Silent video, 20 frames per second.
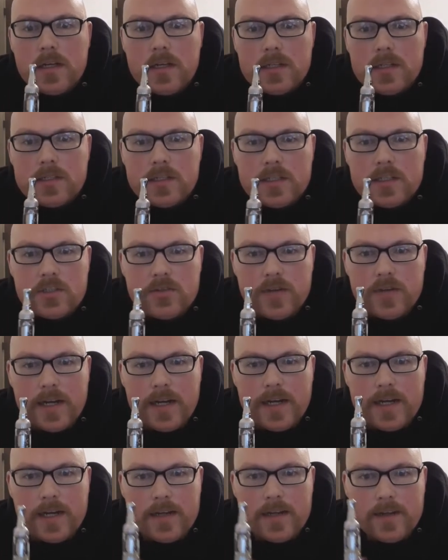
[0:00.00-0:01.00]
So let's try
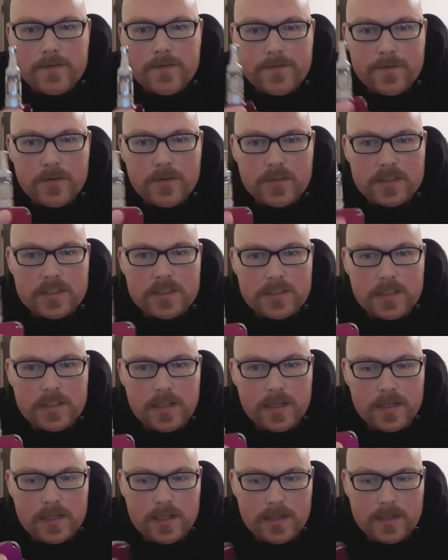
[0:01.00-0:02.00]
it. First,
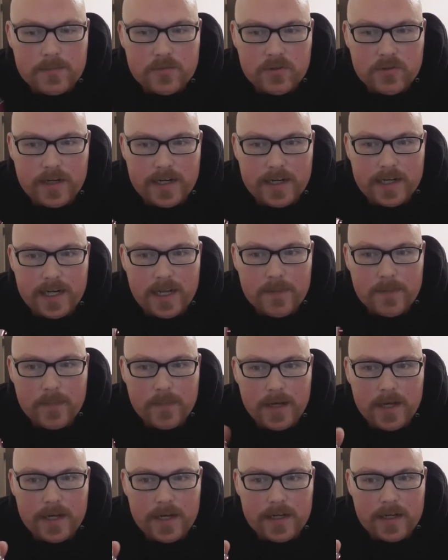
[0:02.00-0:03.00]
I'm trying it on
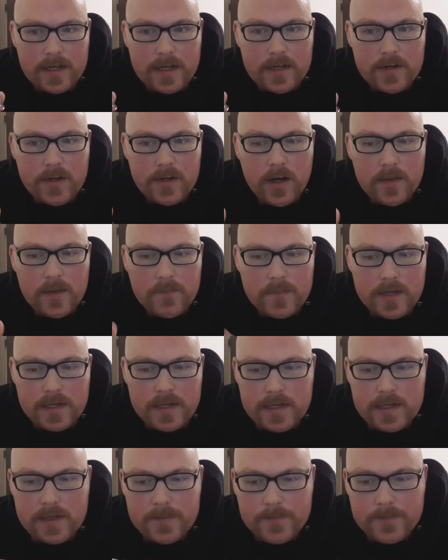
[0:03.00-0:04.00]
my Not
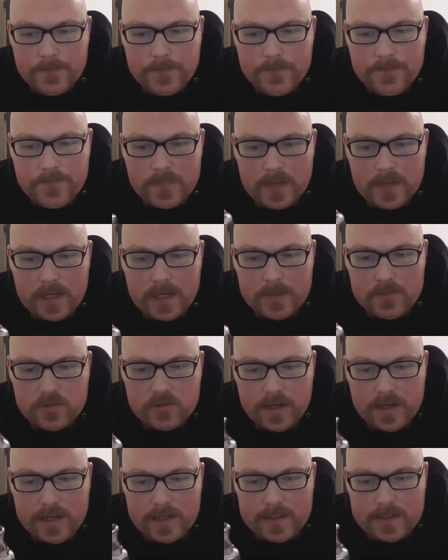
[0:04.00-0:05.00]
Mini, and I'm
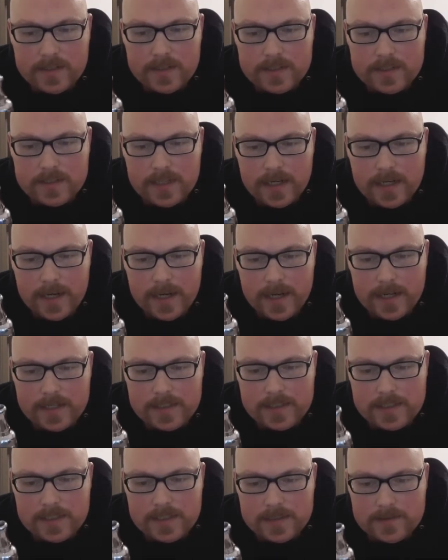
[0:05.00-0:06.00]
trying this
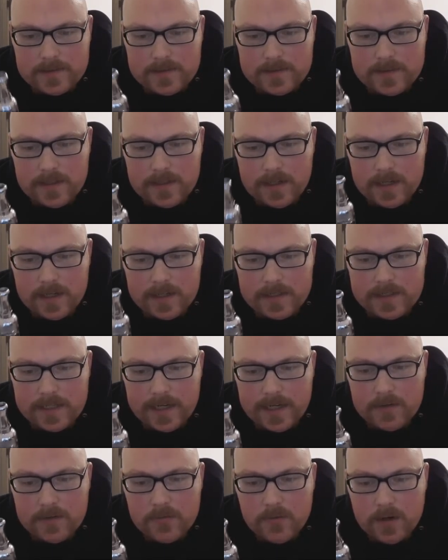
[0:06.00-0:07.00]
at
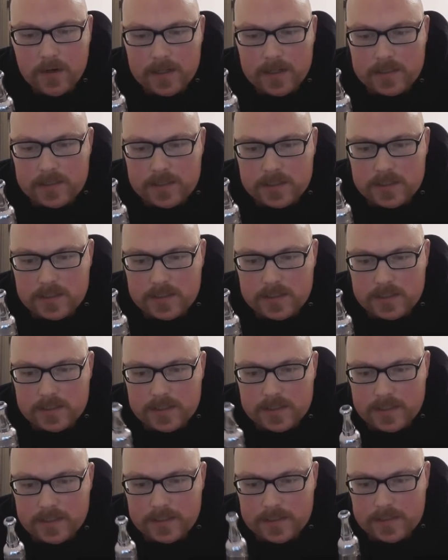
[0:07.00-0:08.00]
10 watts. Just a
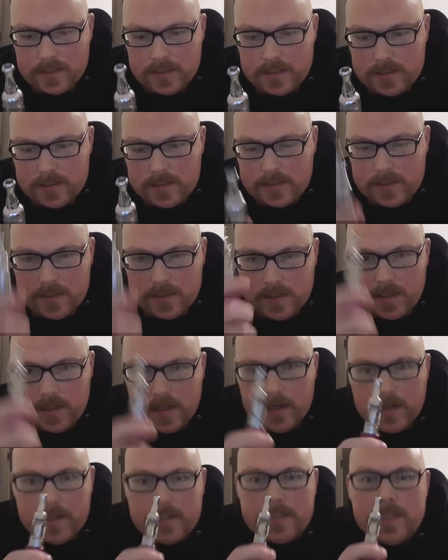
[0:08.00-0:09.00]
sec.
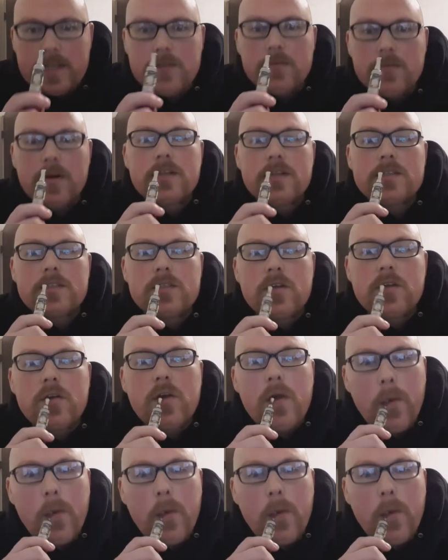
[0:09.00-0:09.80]
All right, 10 watts.